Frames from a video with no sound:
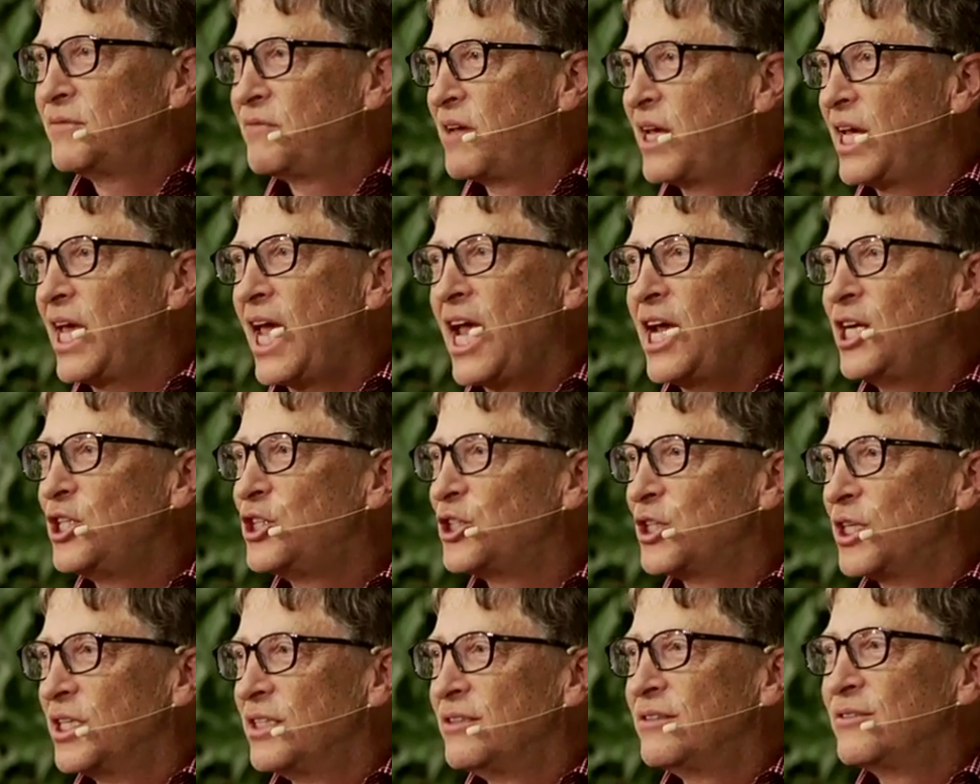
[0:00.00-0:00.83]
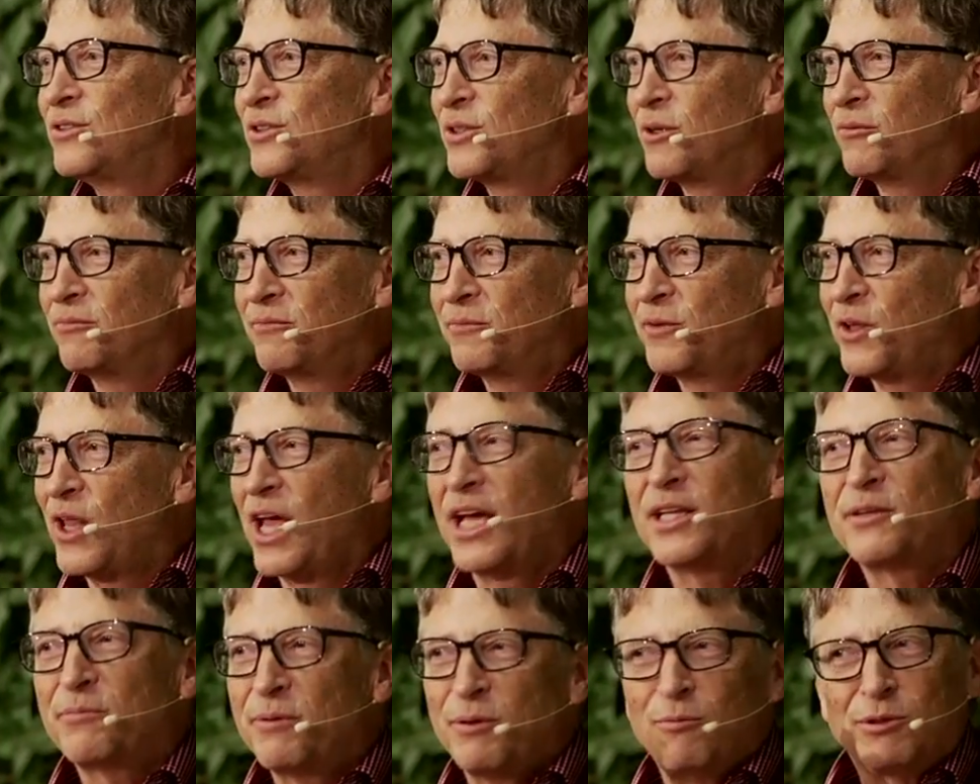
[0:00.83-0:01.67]
vacation, so
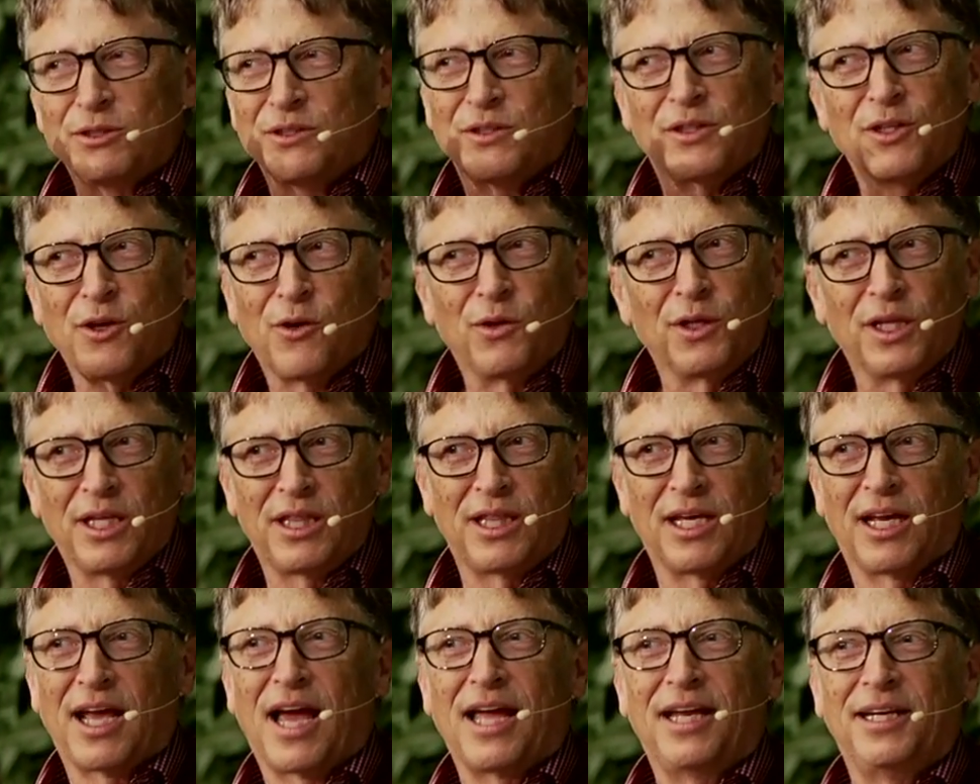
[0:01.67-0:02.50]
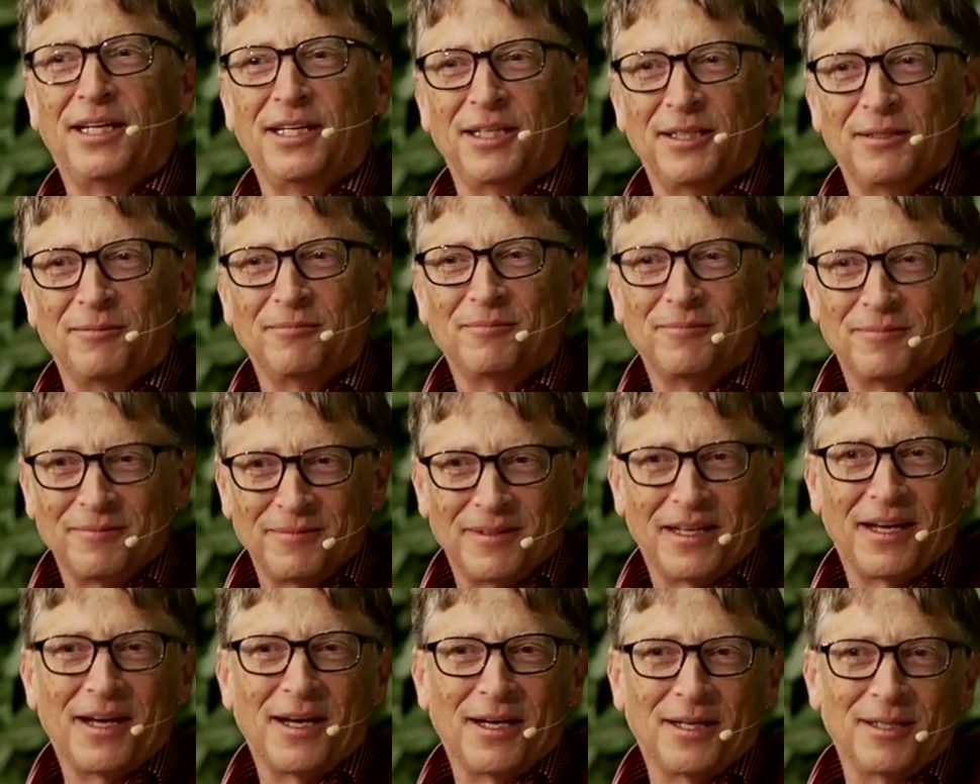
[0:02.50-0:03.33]
philanthropy wasn't the only thing I didn't
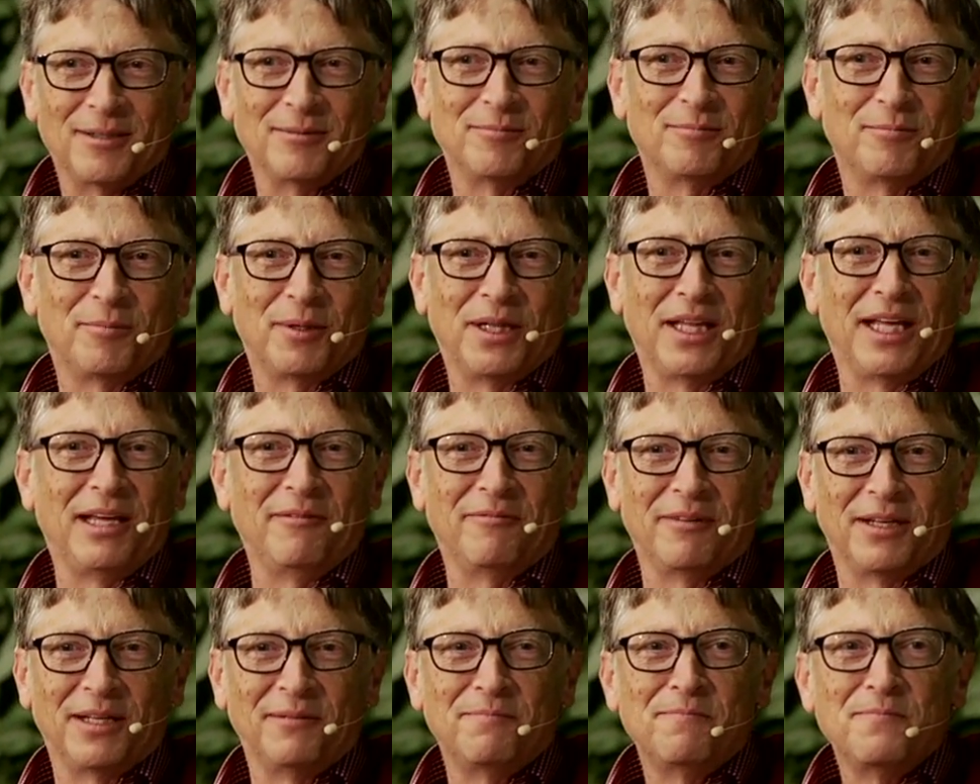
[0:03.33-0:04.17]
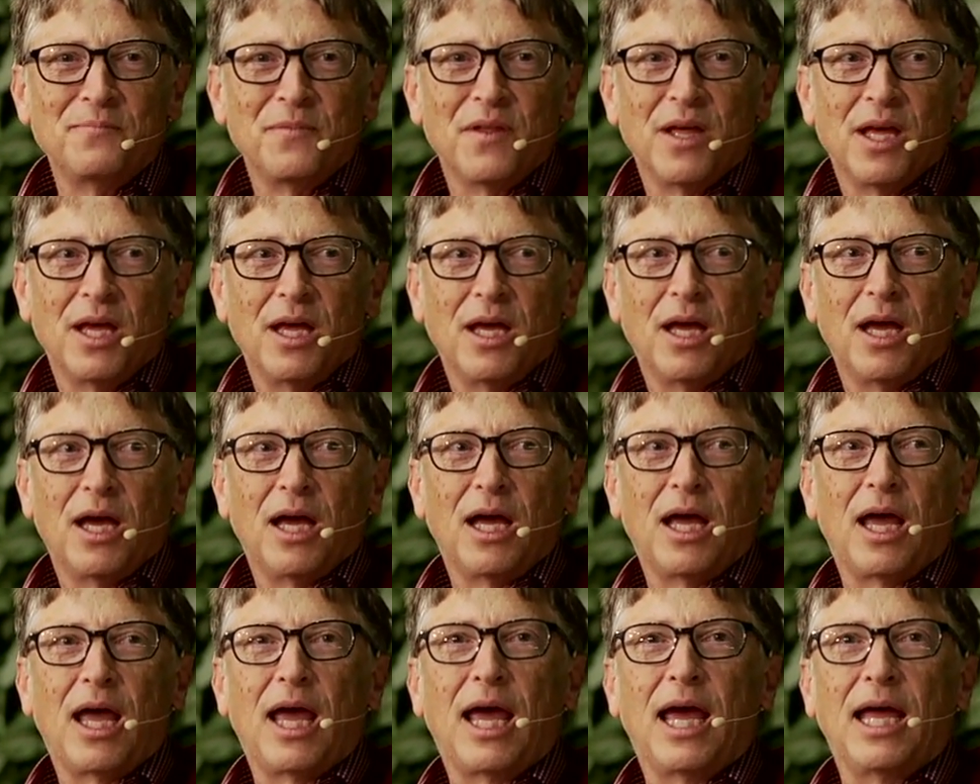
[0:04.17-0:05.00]
believe in.
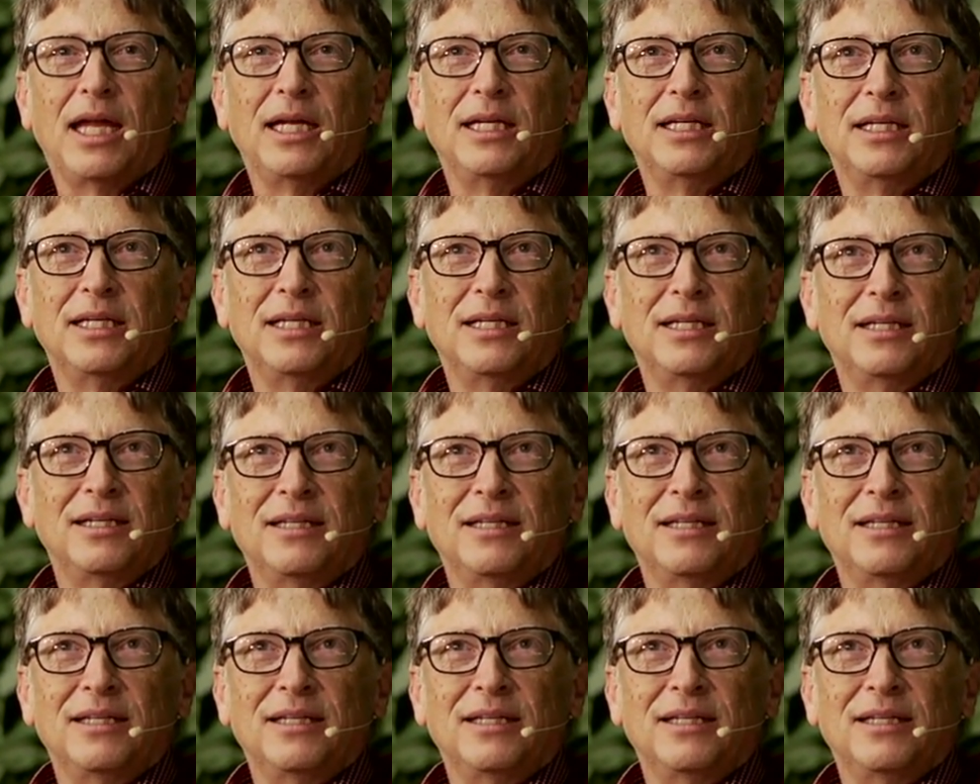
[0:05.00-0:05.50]
And,